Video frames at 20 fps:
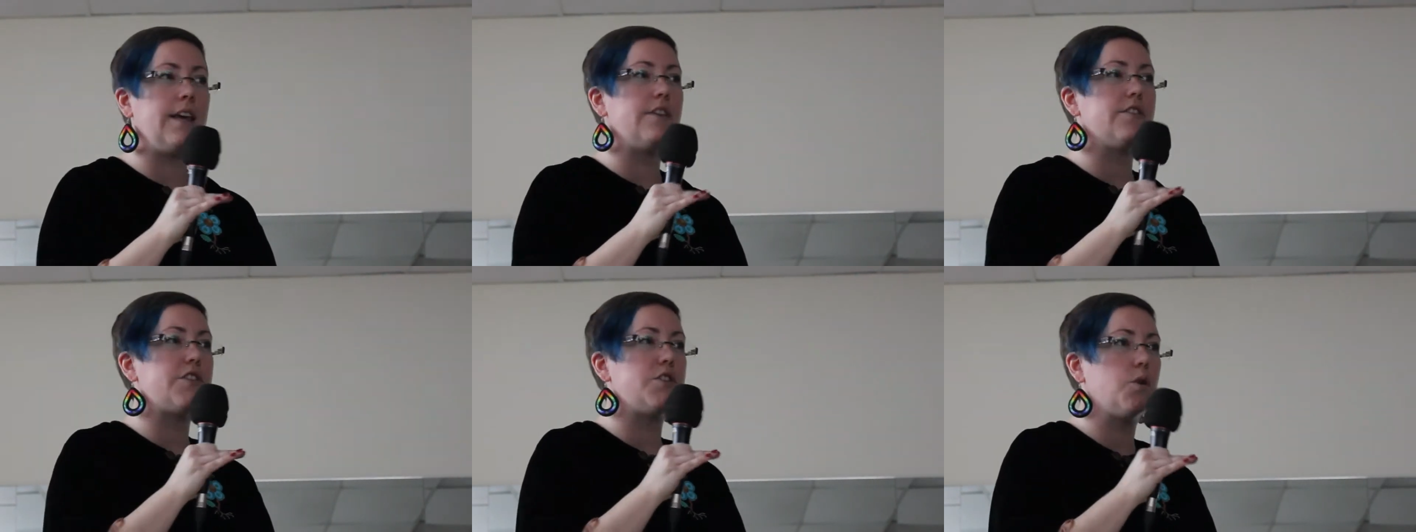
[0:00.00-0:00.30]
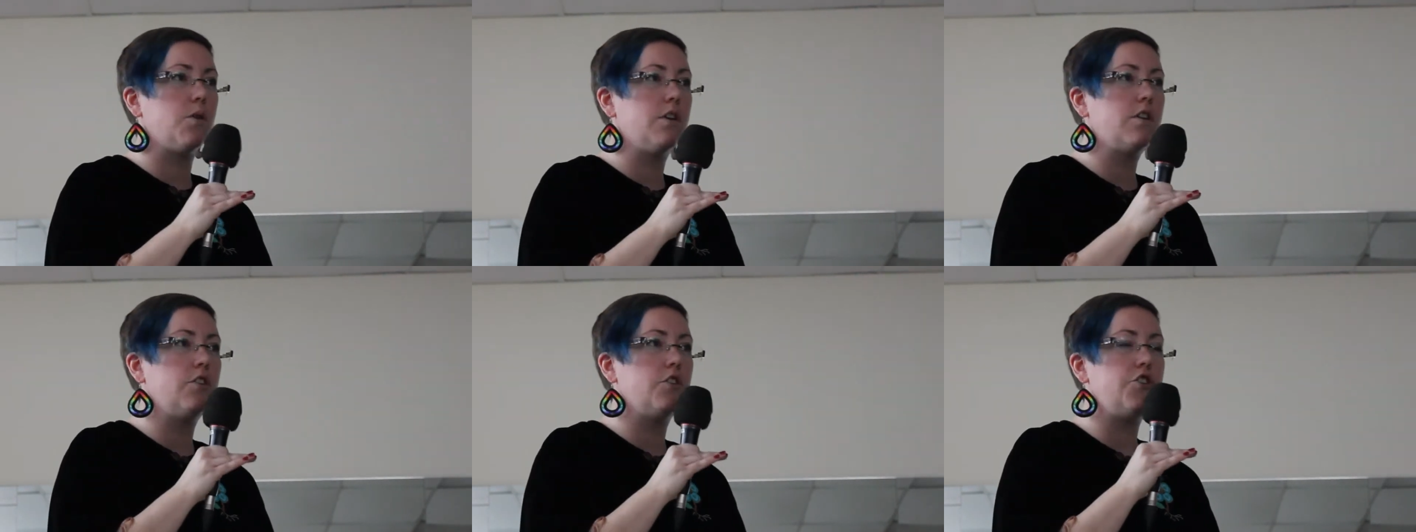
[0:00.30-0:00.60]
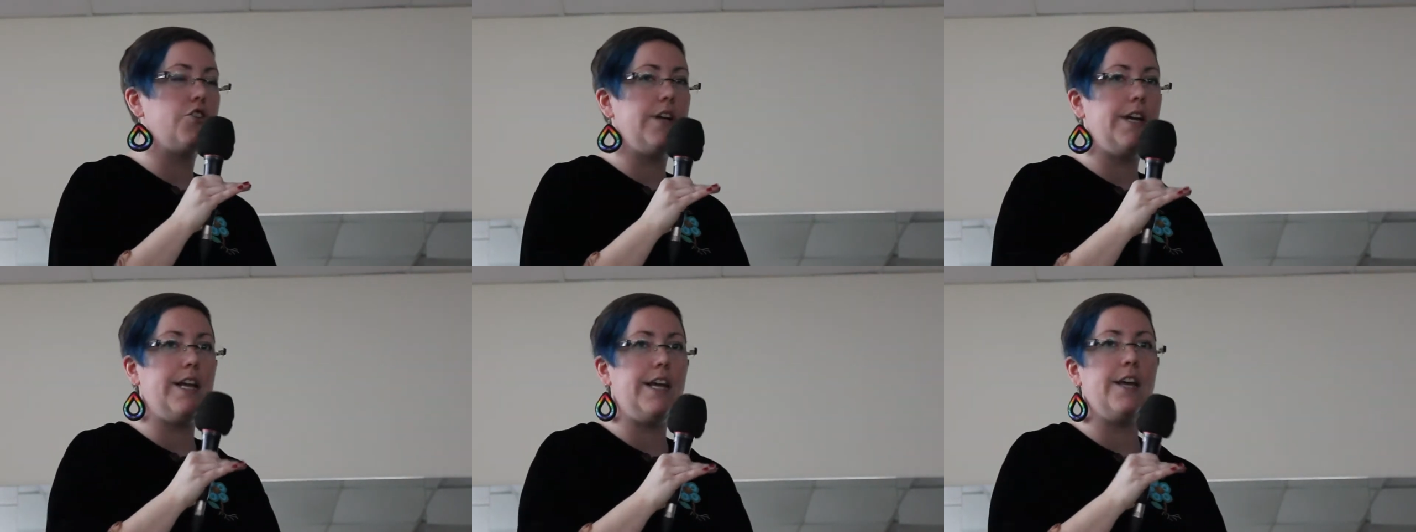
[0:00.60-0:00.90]
historical
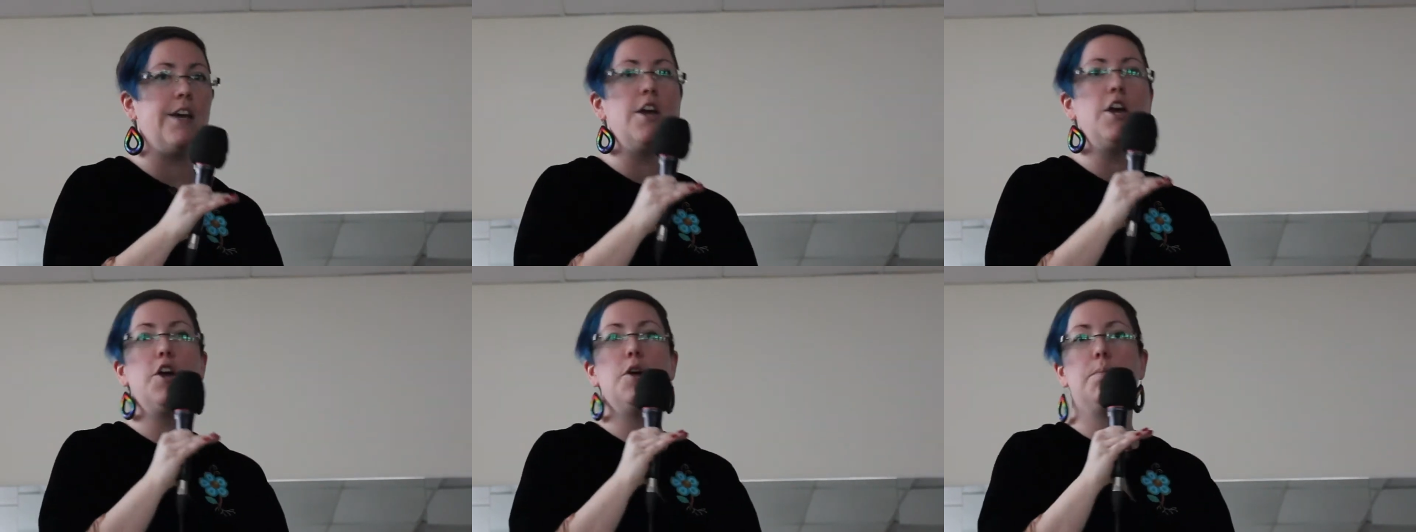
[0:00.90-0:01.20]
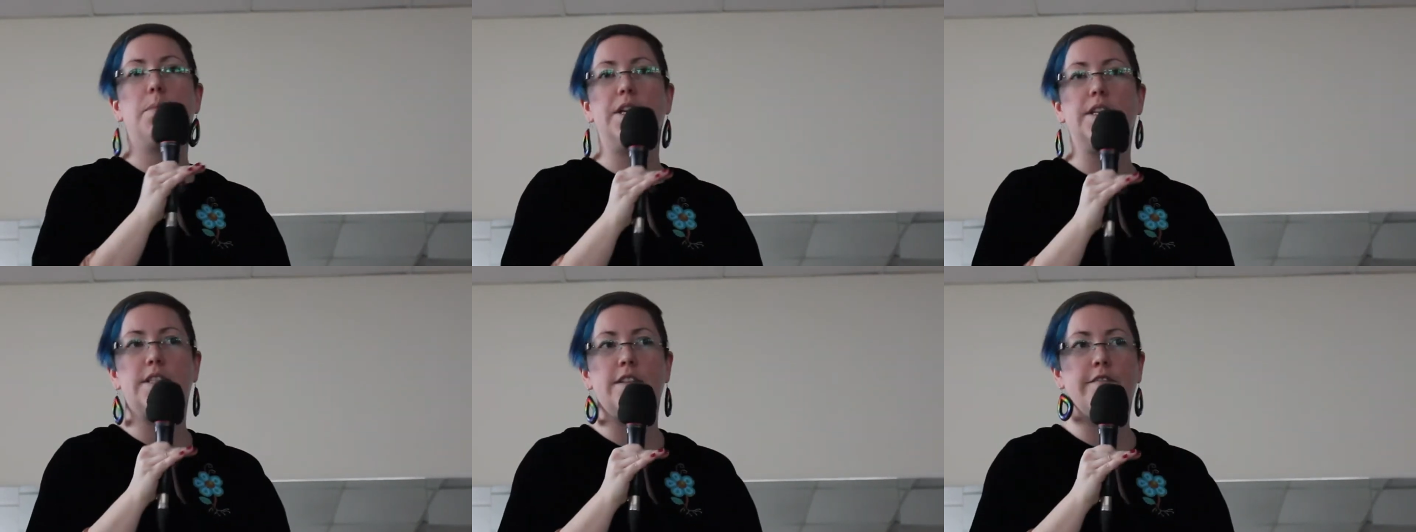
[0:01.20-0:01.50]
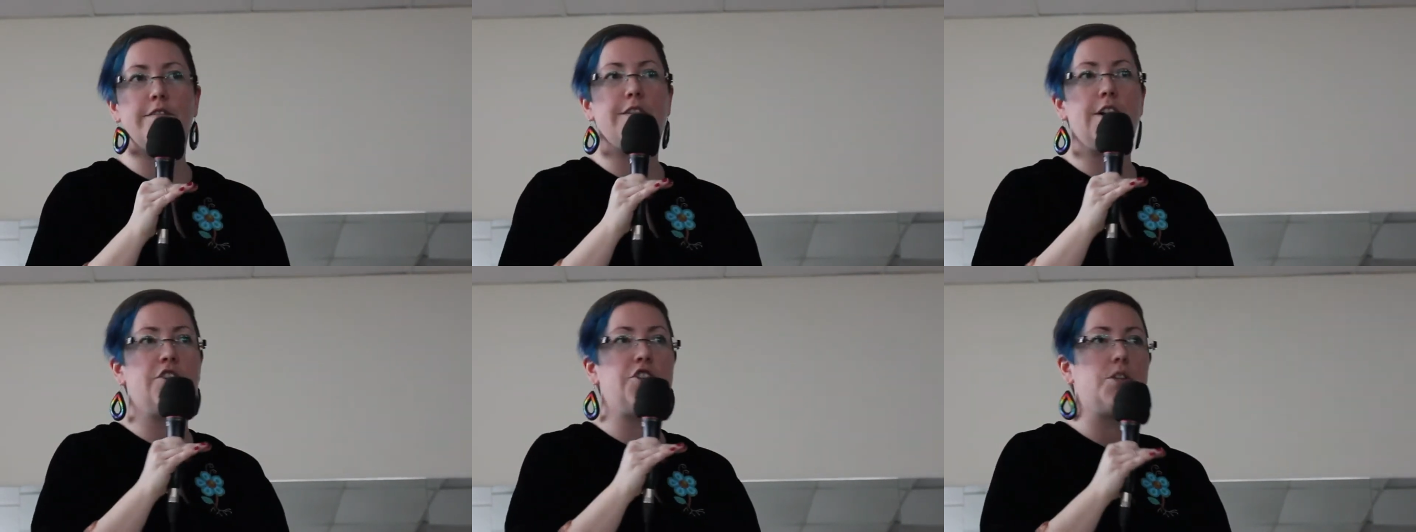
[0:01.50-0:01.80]
treaty, peace
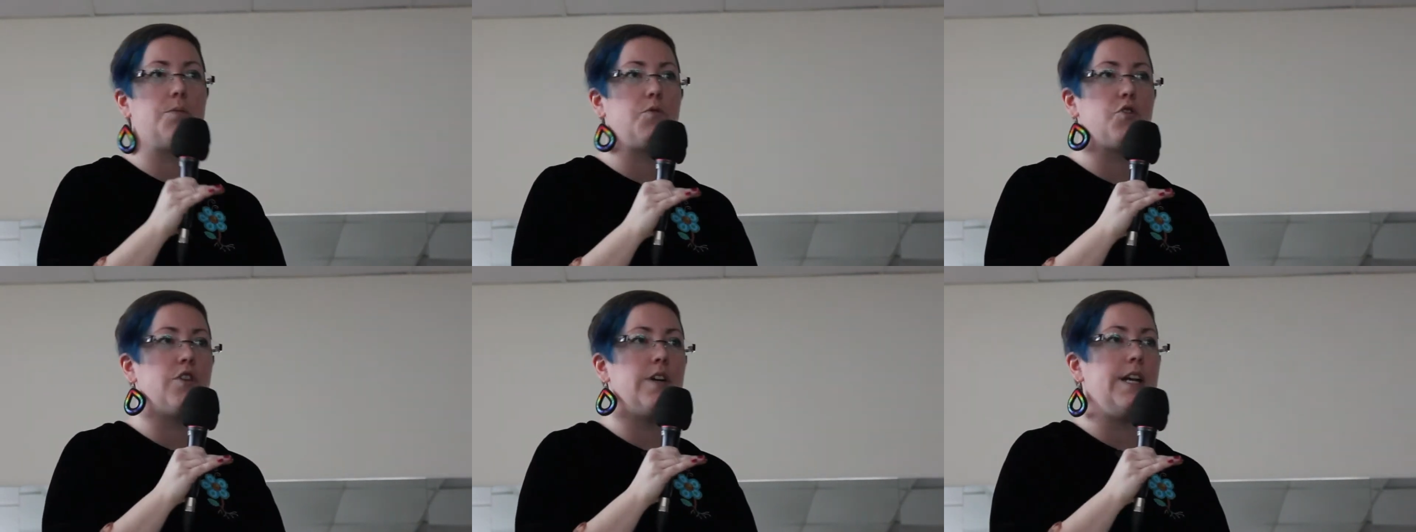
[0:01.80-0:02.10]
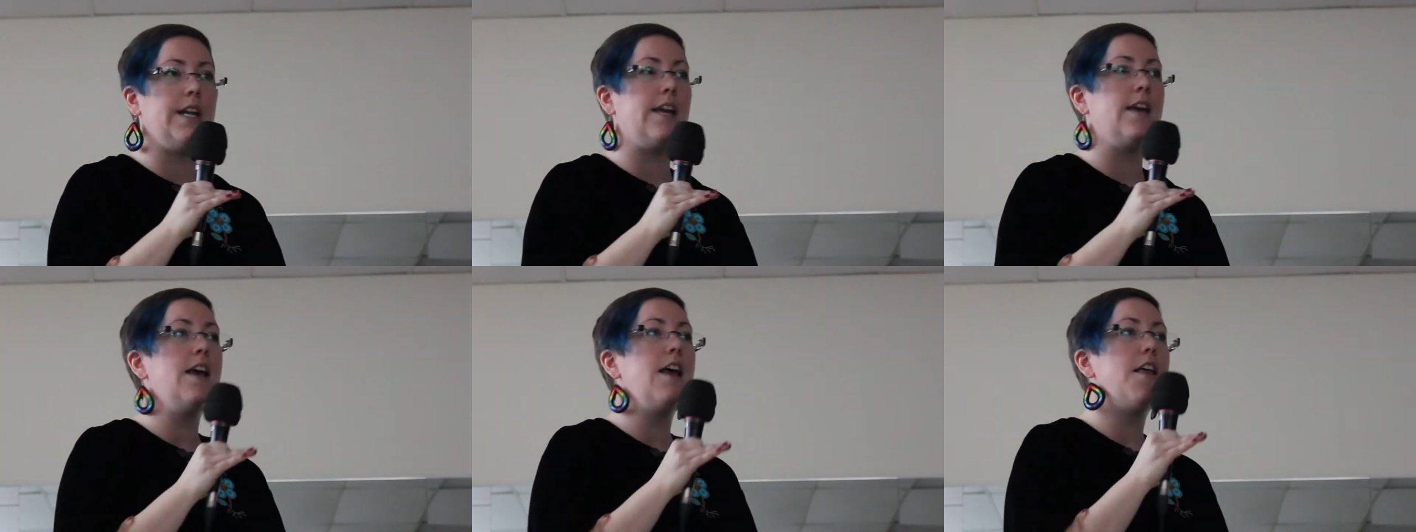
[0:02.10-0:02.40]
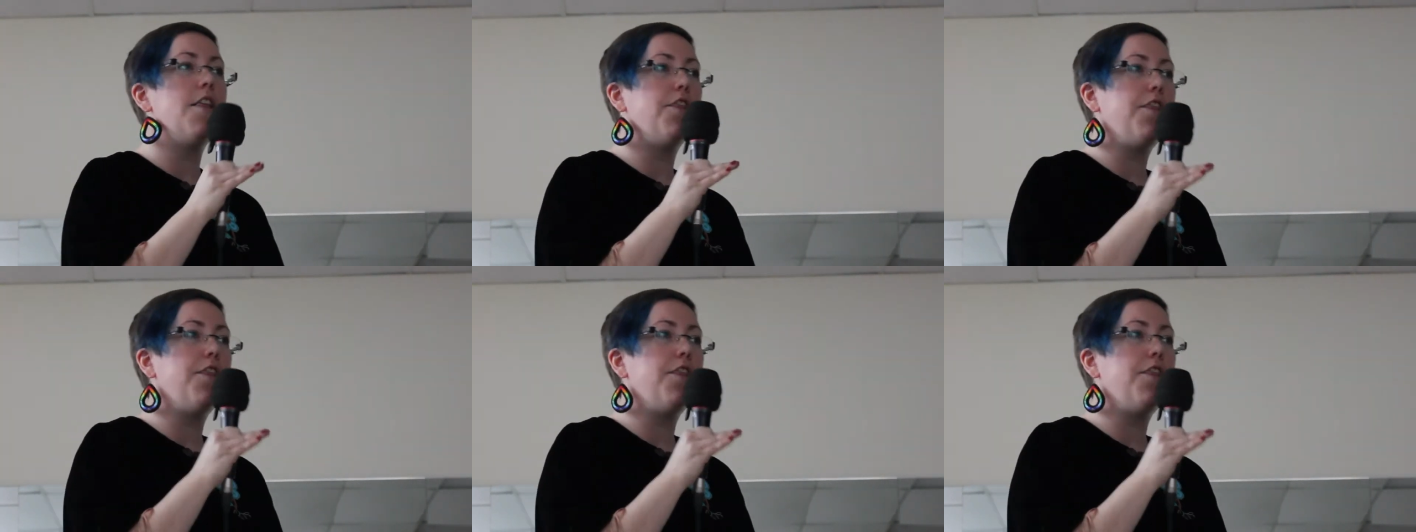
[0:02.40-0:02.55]
and friendship treaty.